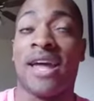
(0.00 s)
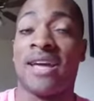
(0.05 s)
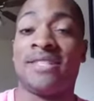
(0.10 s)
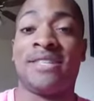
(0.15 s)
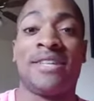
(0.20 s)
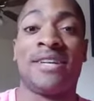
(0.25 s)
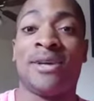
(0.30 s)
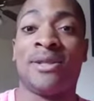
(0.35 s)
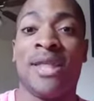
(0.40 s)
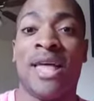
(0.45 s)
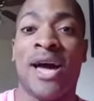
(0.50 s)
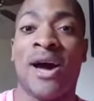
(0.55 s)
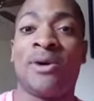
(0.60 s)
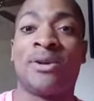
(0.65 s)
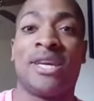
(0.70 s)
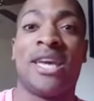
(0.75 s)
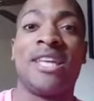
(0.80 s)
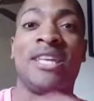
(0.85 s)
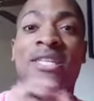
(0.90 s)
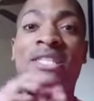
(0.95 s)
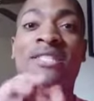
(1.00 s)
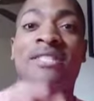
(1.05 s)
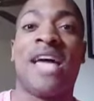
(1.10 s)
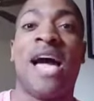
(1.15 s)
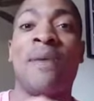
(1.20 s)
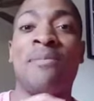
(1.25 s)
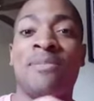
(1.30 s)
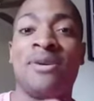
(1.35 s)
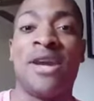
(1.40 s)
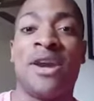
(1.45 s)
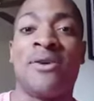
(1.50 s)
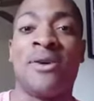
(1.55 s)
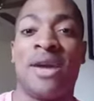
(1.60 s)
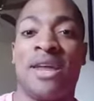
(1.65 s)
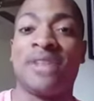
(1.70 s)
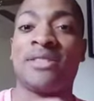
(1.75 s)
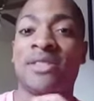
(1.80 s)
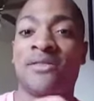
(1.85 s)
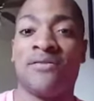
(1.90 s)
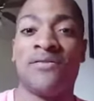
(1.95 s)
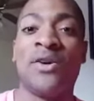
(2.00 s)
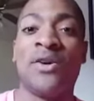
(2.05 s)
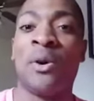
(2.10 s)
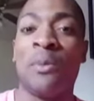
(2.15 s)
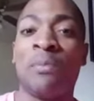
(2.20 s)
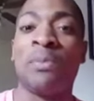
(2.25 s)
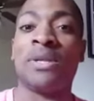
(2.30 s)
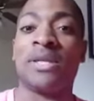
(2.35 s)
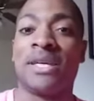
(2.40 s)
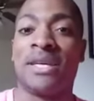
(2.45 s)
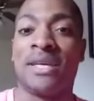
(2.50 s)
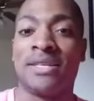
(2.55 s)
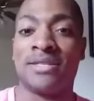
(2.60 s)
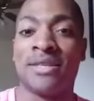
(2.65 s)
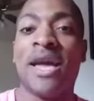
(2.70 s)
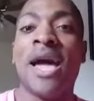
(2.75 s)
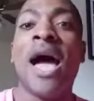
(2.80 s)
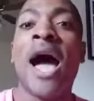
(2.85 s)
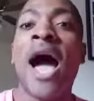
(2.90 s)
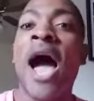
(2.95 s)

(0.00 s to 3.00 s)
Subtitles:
I said it out loud, can you stop narrating the film, please?